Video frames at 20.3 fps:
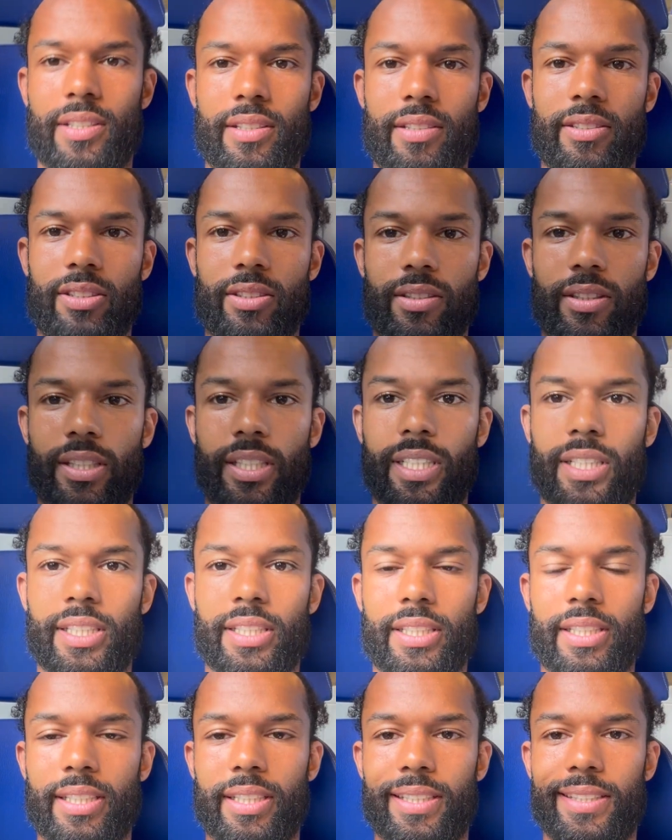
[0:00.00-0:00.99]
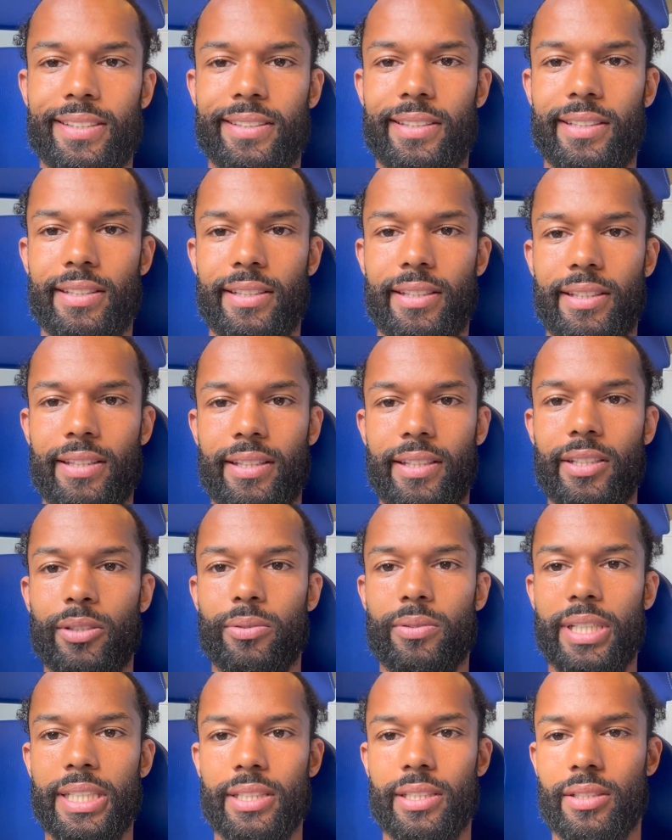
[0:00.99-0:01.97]
the
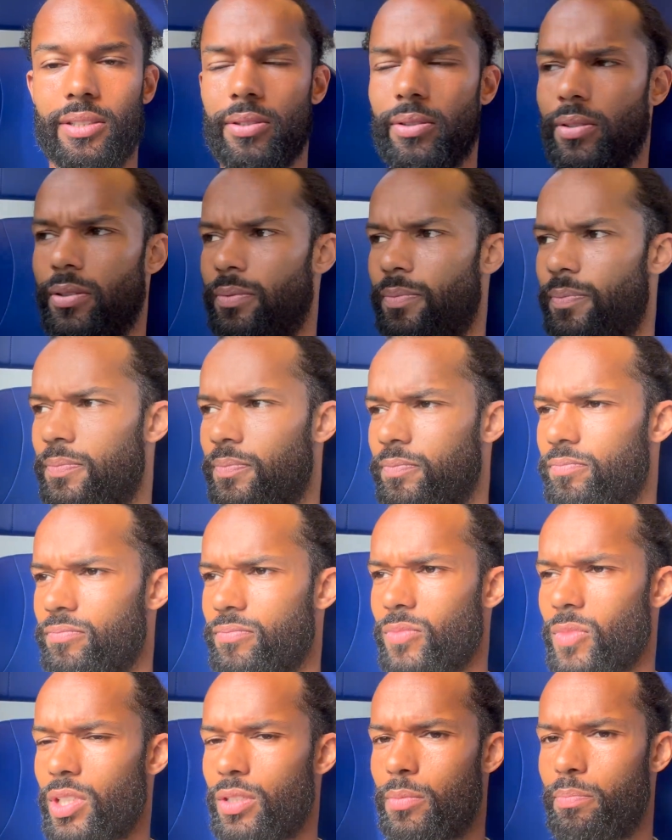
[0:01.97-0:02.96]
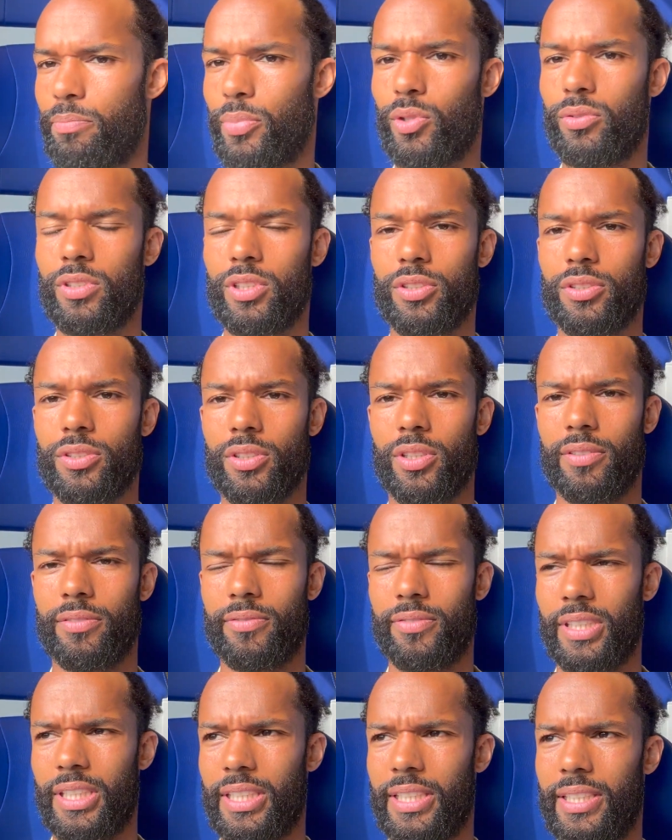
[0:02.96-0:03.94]
theoretical components of
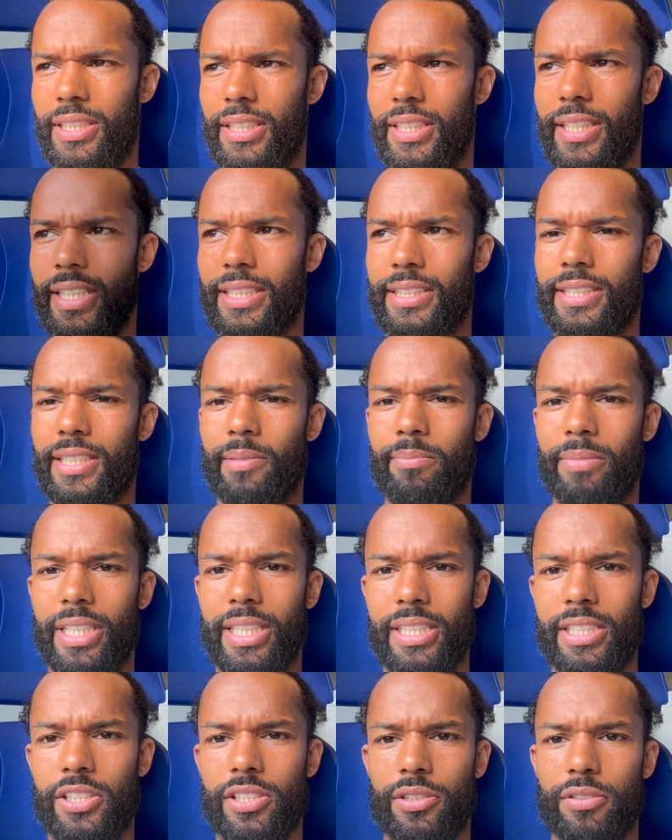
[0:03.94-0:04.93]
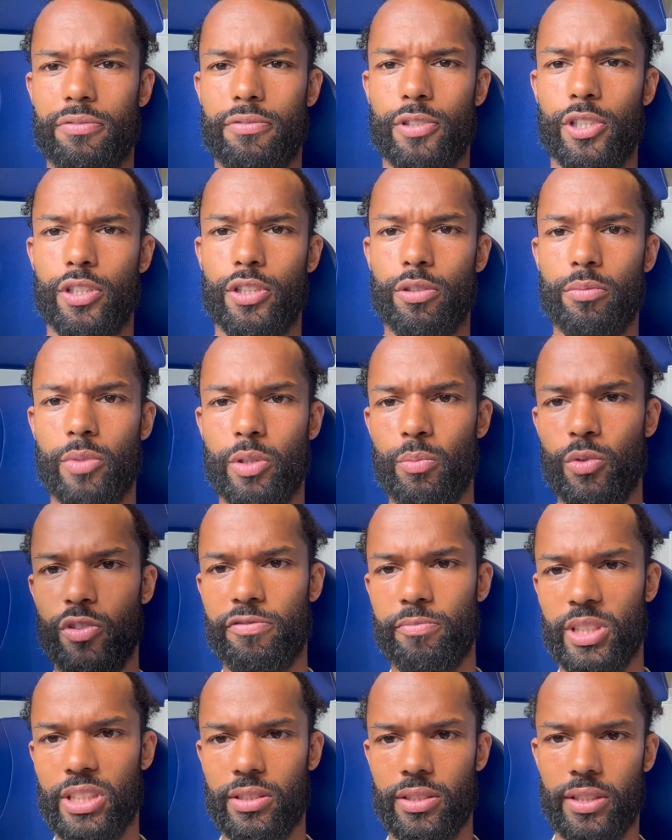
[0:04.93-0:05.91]
the examination for the
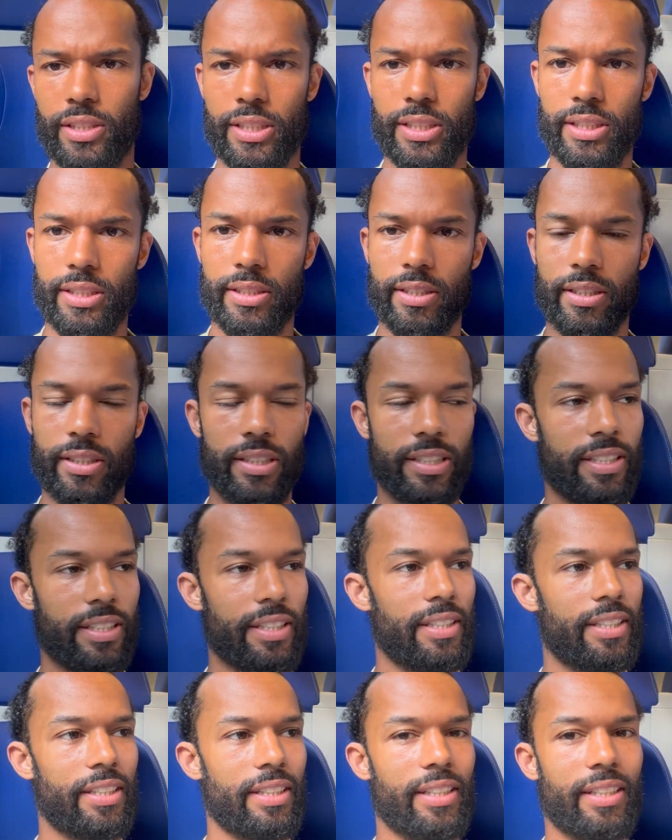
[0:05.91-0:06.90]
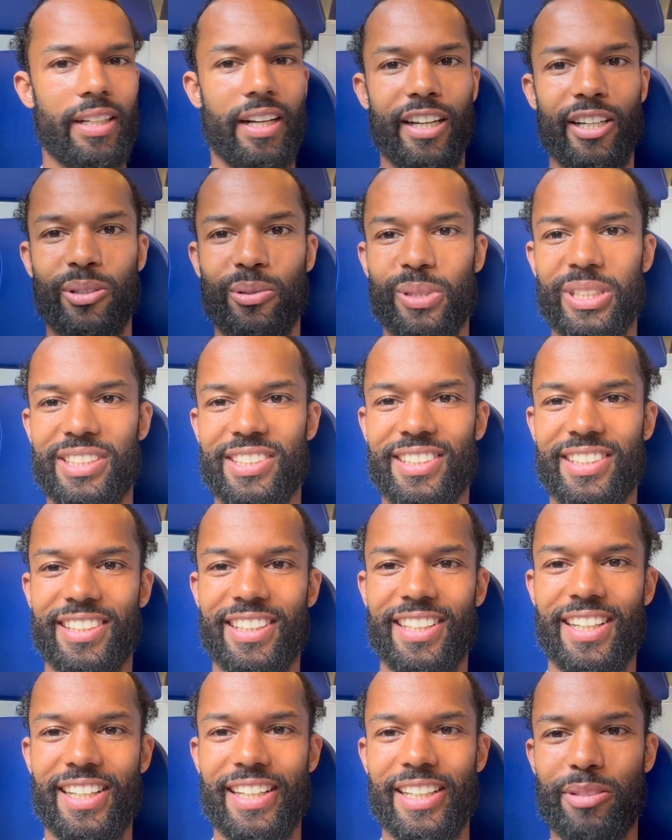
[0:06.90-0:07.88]
movement studies. I always
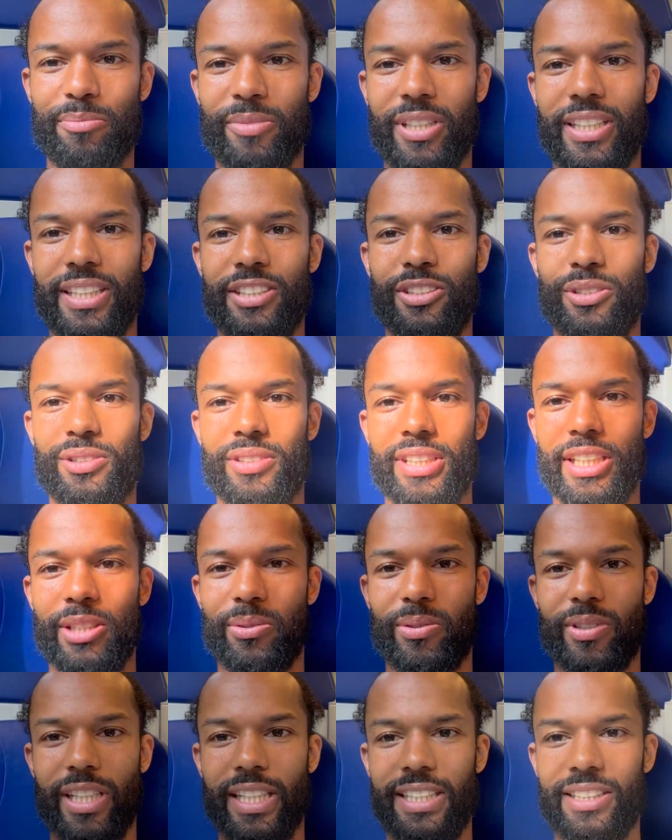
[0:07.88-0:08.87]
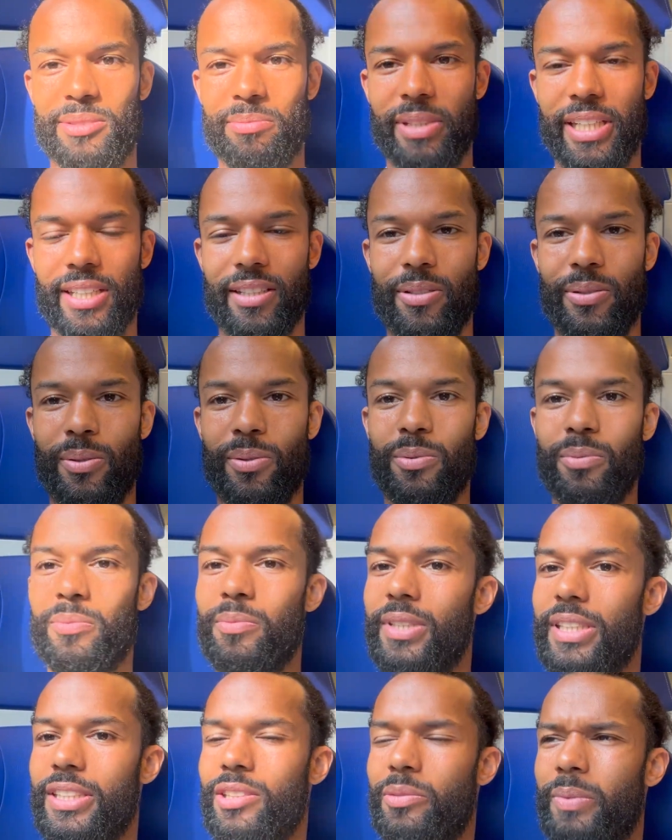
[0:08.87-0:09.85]
like my train rides back
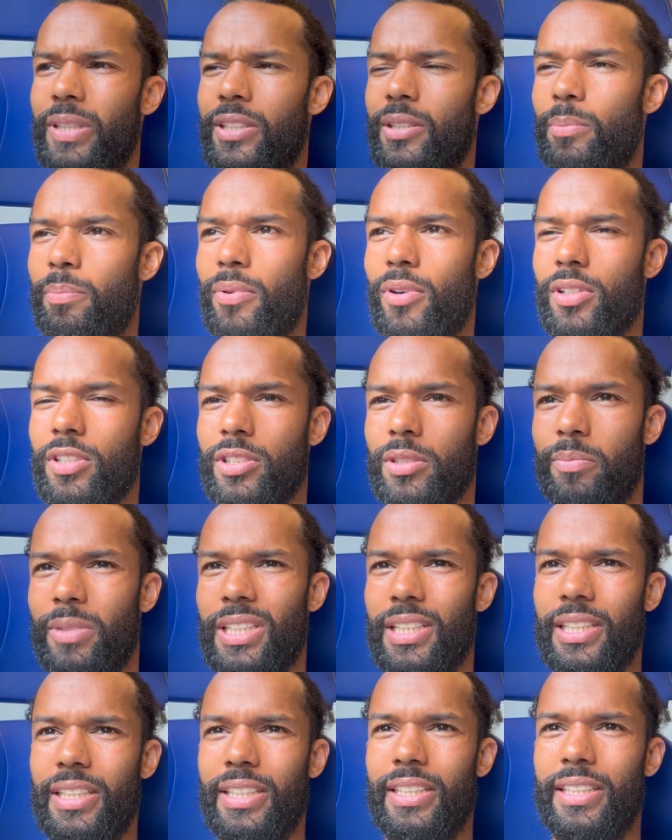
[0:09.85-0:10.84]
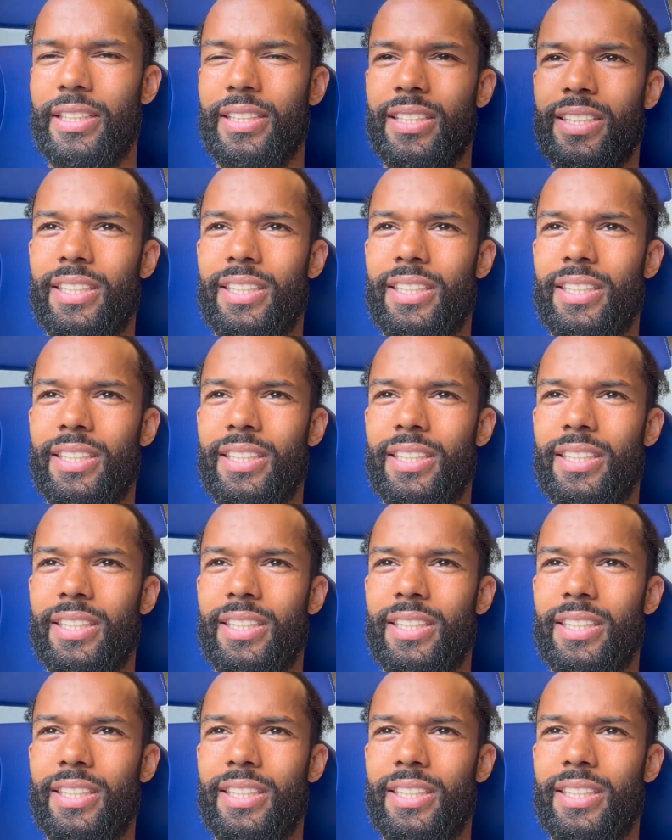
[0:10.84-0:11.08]
home. I spend approximately